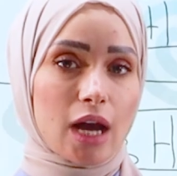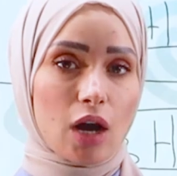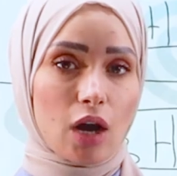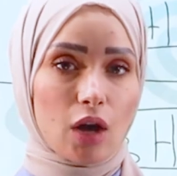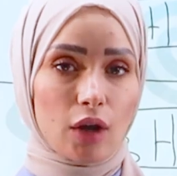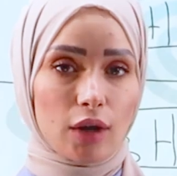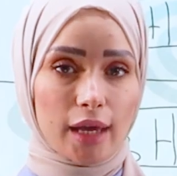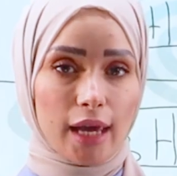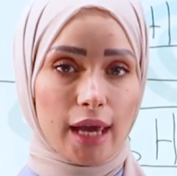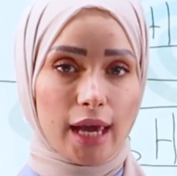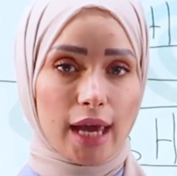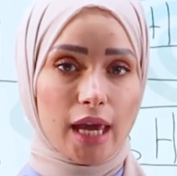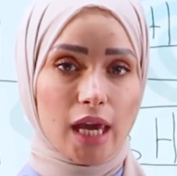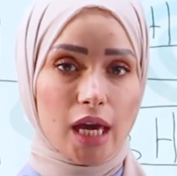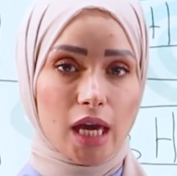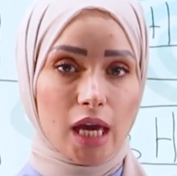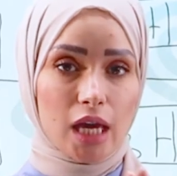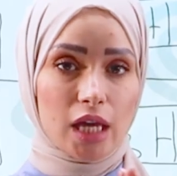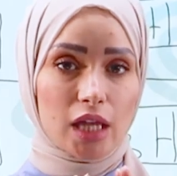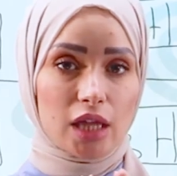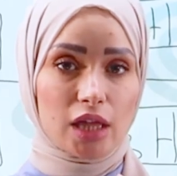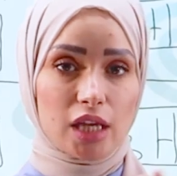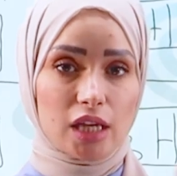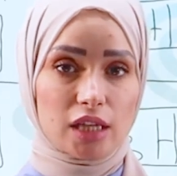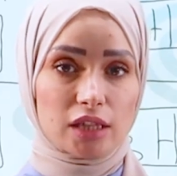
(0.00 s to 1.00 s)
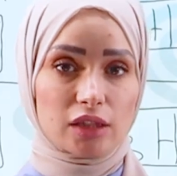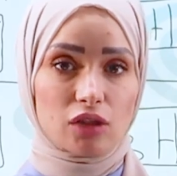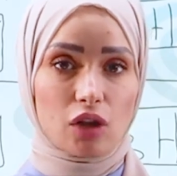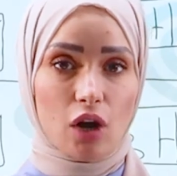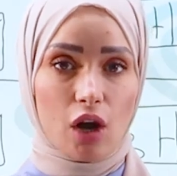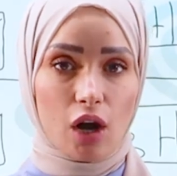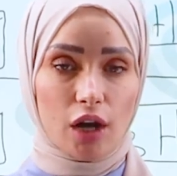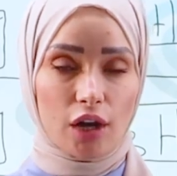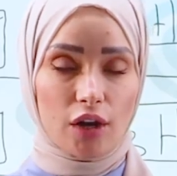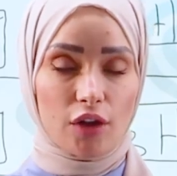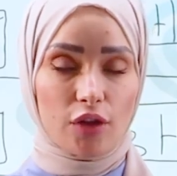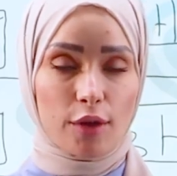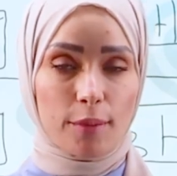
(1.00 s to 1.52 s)
Okay, these
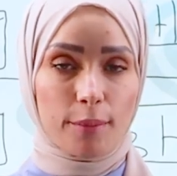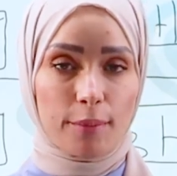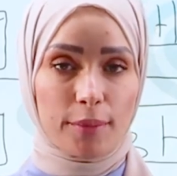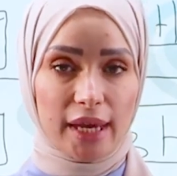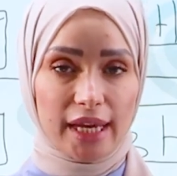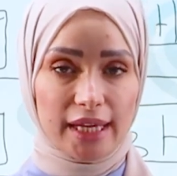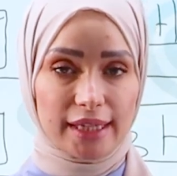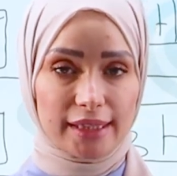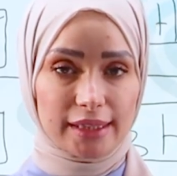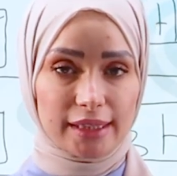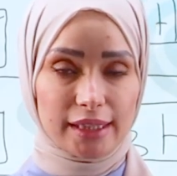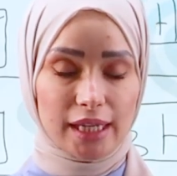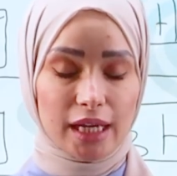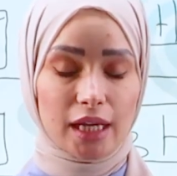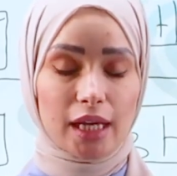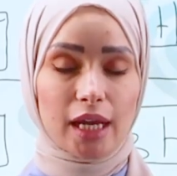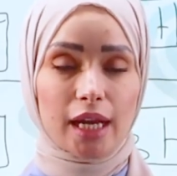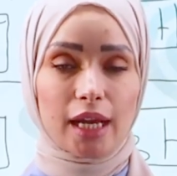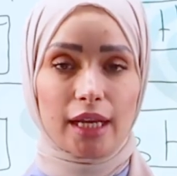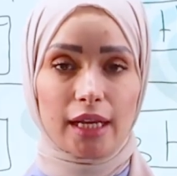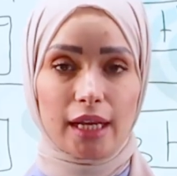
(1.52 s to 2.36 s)
are the basic